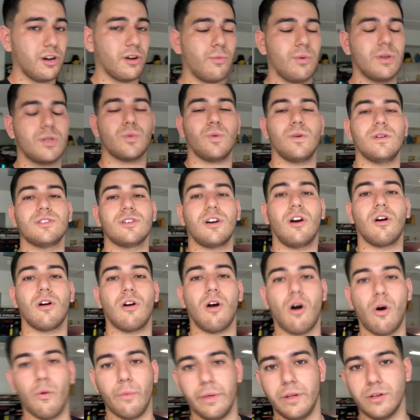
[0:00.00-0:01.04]
which was our
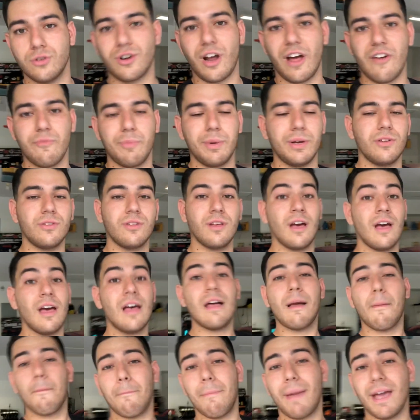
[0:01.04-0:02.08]
all-wheel drive build,
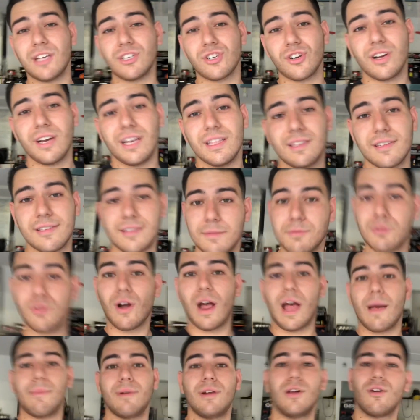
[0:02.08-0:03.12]
make sure to hit the
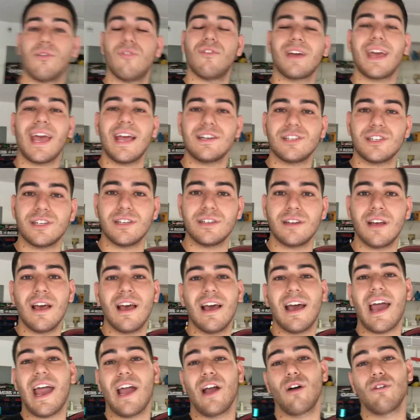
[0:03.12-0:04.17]
subscribe and notification
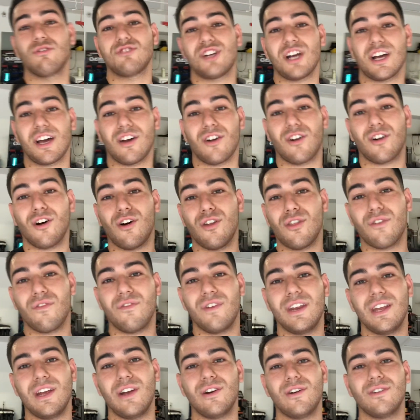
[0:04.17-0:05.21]
and go check out our other
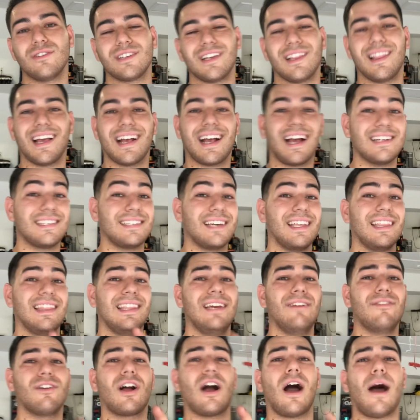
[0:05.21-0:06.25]
videos. And like I said,
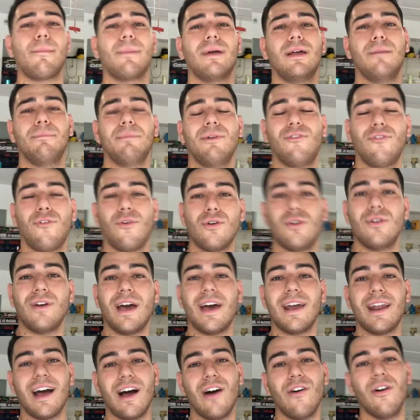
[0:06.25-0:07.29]
leave a comment before you
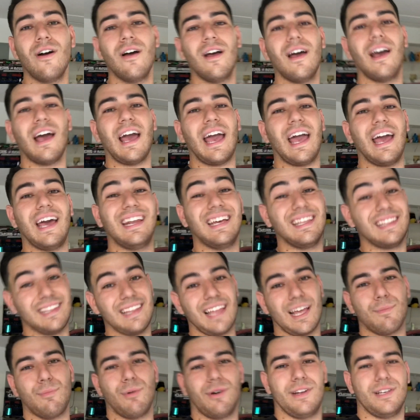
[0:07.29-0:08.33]
head out and hit the
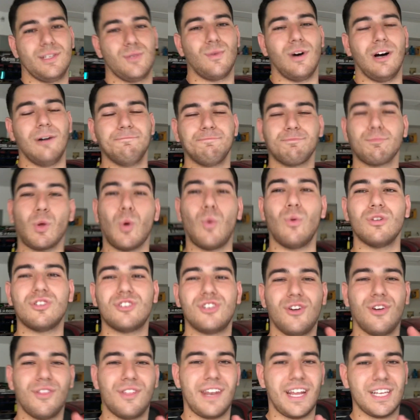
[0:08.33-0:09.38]
like button as well. We'll see
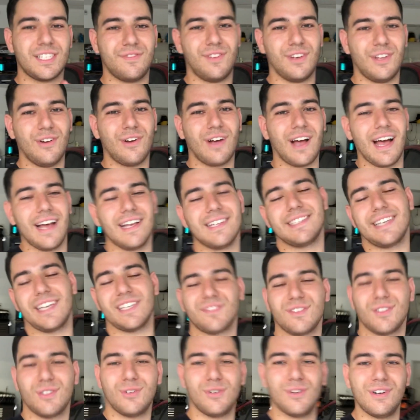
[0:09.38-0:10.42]
you on the next video, guys. Thanks
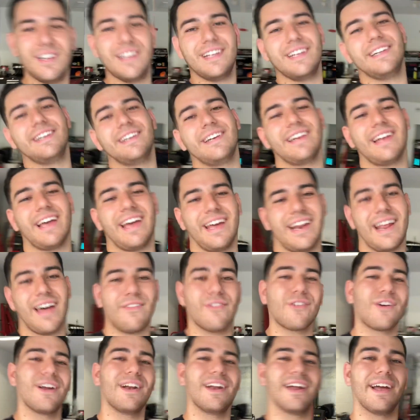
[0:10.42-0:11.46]
for tuning in, and have a
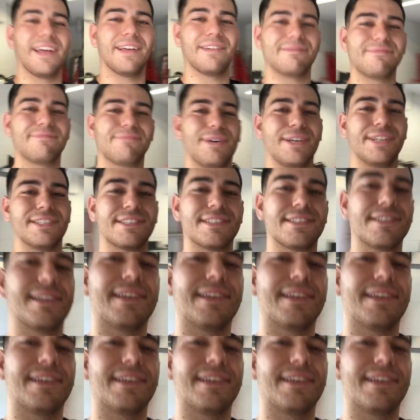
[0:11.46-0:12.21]
great night. Peace.